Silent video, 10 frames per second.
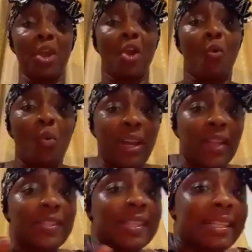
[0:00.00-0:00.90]
wants
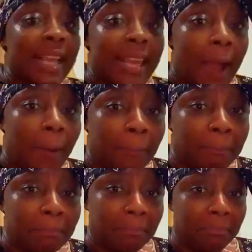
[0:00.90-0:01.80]
us to sit down
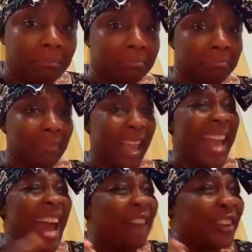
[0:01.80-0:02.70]
and
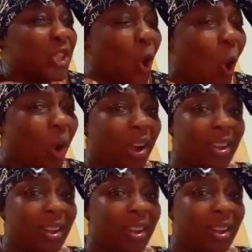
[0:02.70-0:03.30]
have a talk.